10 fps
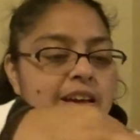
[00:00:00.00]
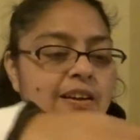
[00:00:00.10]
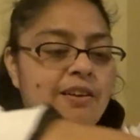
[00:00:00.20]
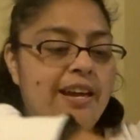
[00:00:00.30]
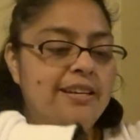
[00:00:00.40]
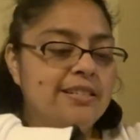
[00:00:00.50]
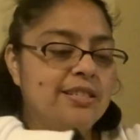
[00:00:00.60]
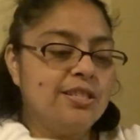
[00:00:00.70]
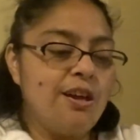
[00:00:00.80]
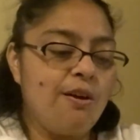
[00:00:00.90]
Okay,
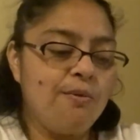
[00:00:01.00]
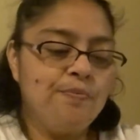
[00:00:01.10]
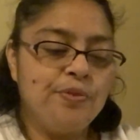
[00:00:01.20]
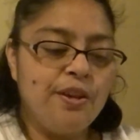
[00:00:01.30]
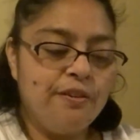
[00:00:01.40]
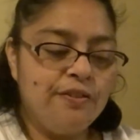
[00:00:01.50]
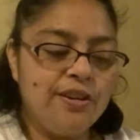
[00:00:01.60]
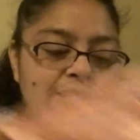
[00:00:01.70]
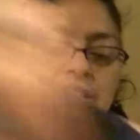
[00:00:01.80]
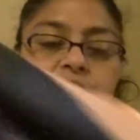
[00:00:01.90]
so
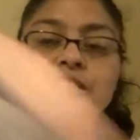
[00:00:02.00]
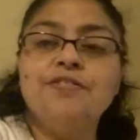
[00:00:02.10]
first things